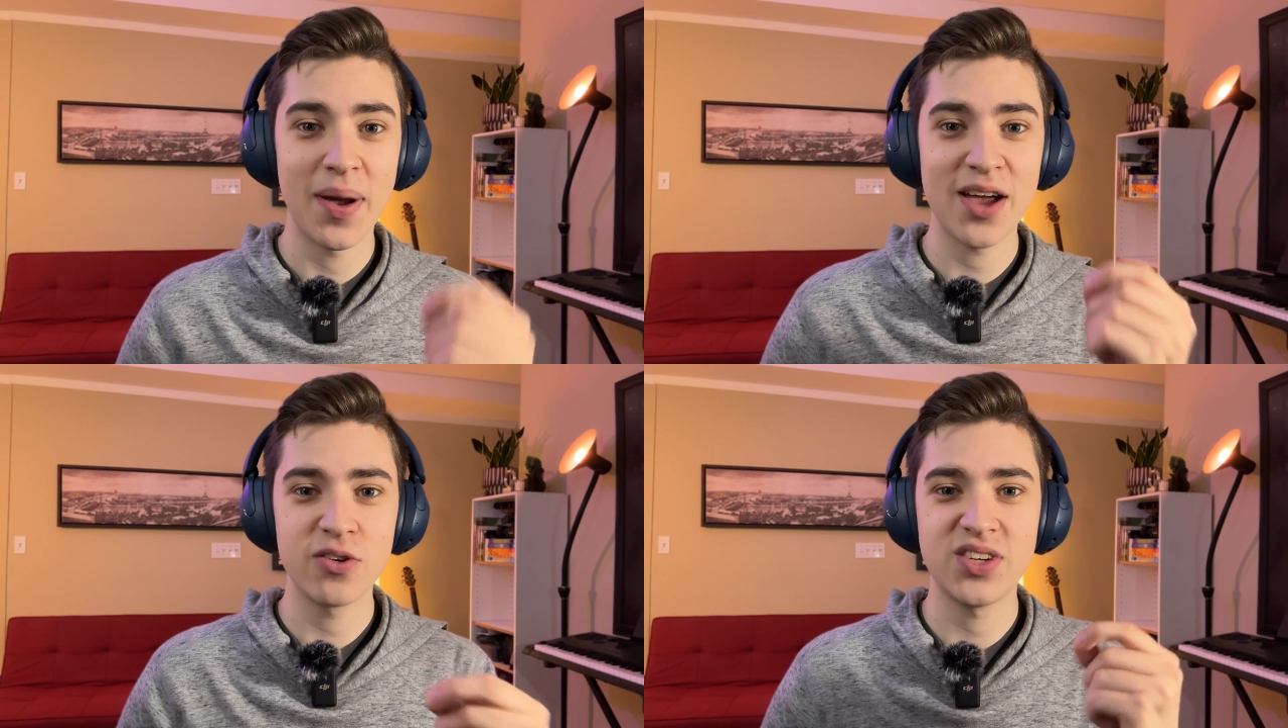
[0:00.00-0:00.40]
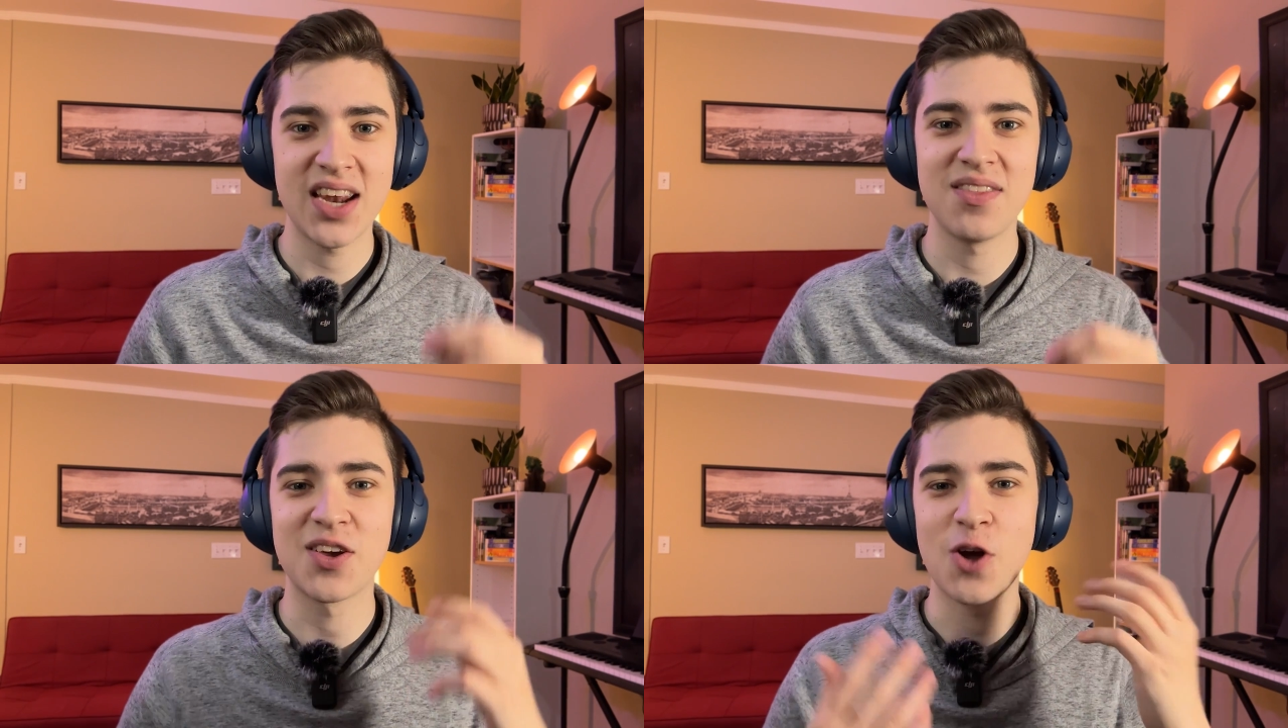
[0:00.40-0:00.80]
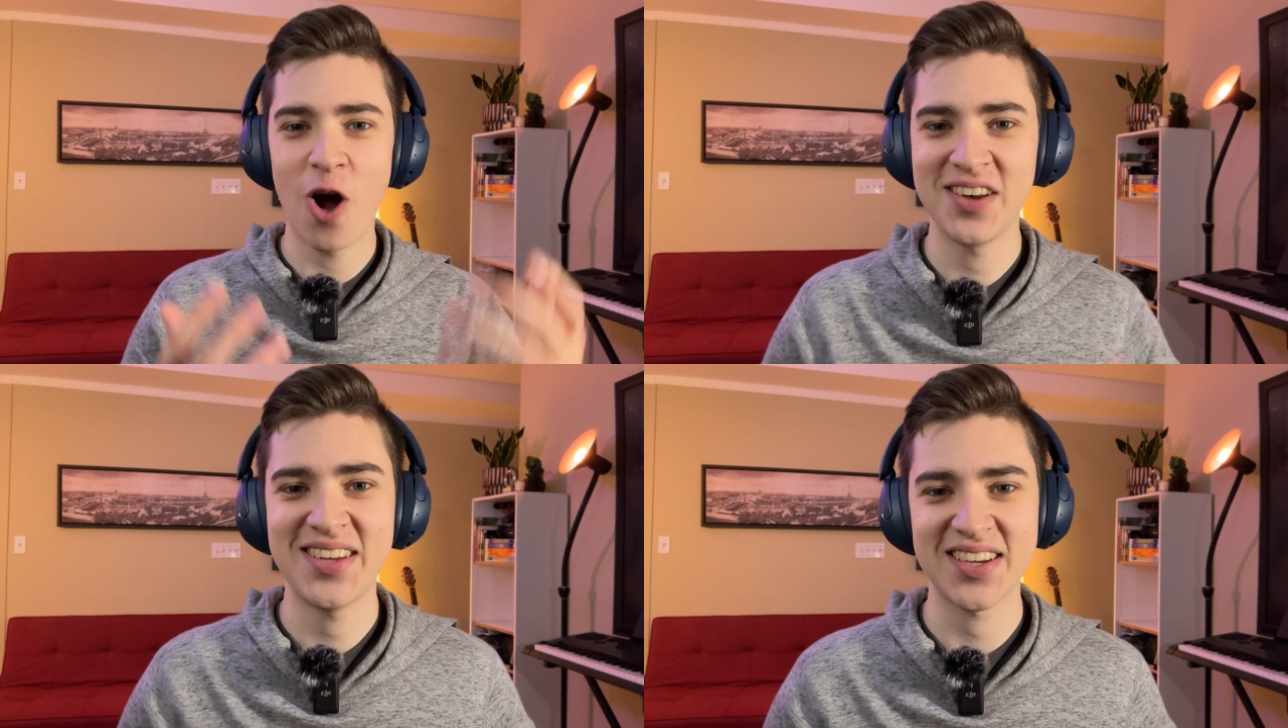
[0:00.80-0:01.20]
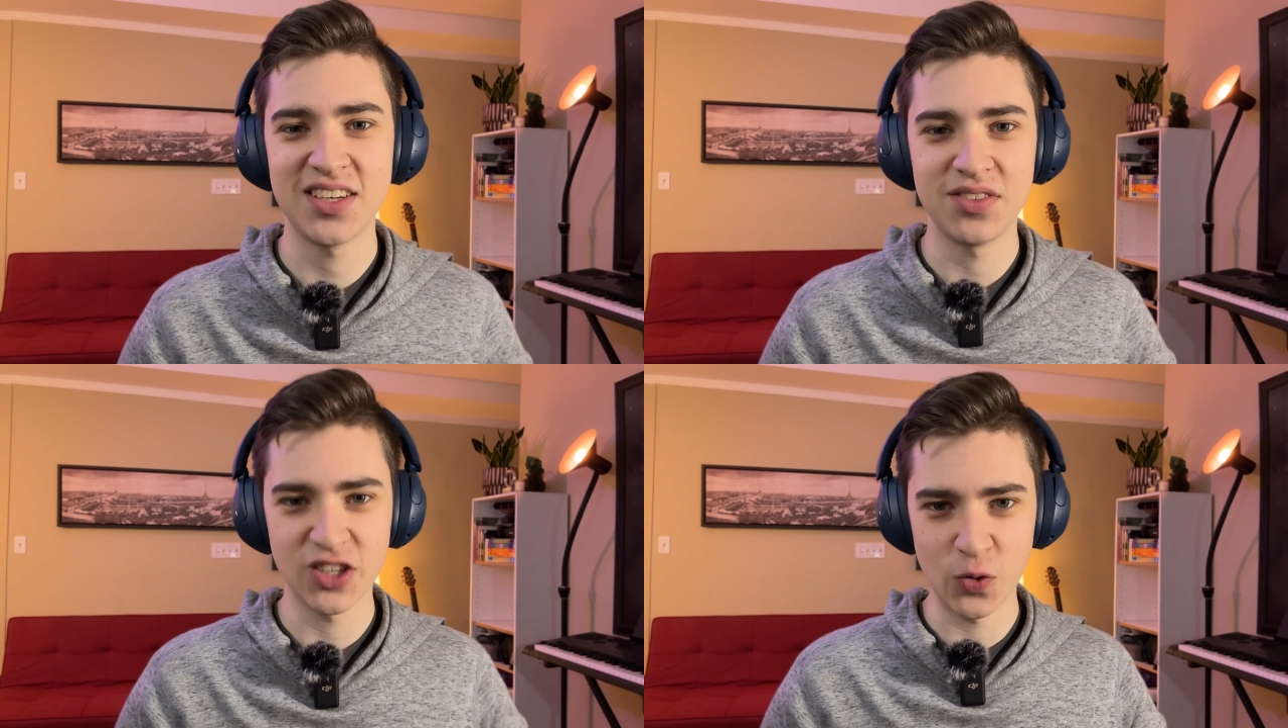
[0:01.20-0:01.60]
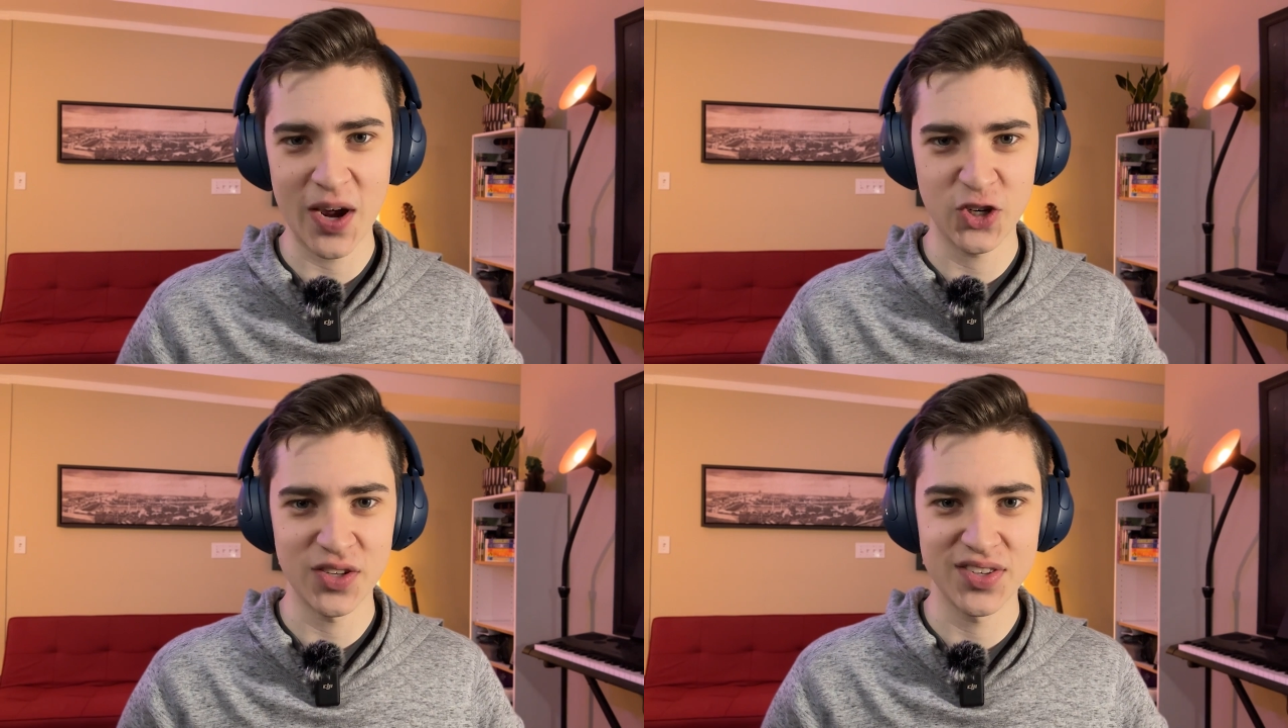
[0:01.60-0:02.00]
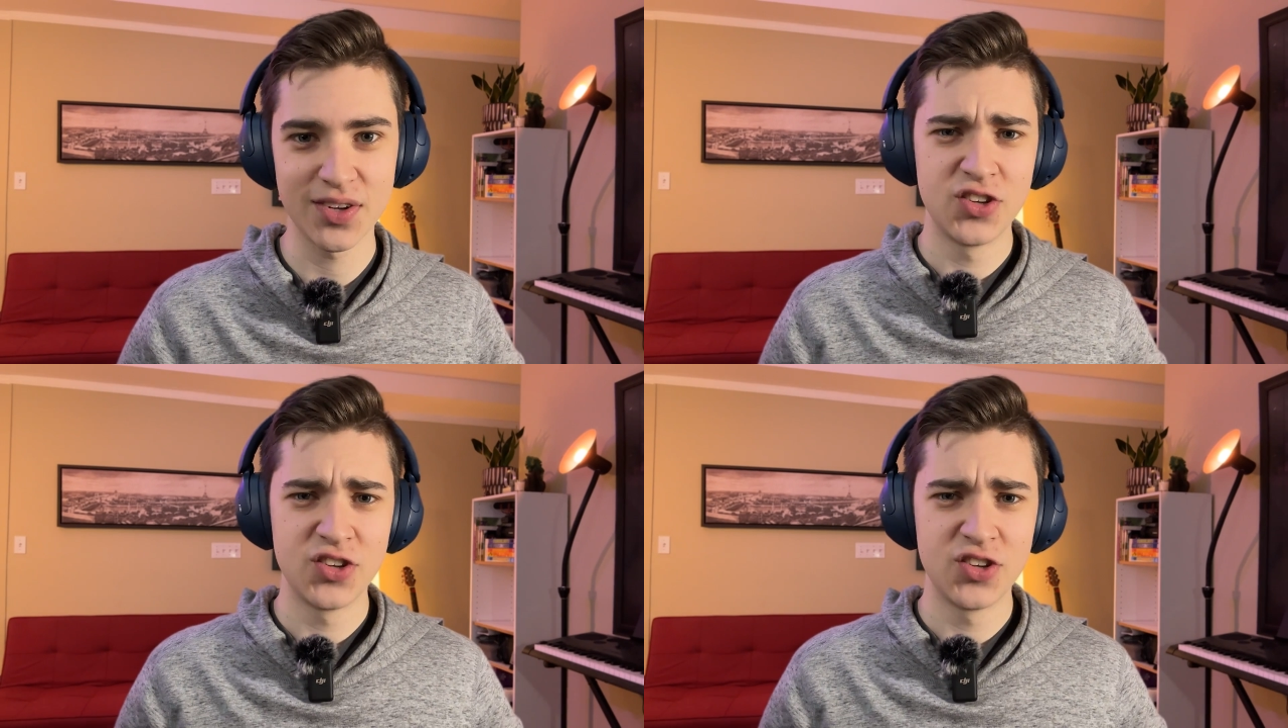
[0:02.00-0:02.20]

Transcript: by understanding the context of situations.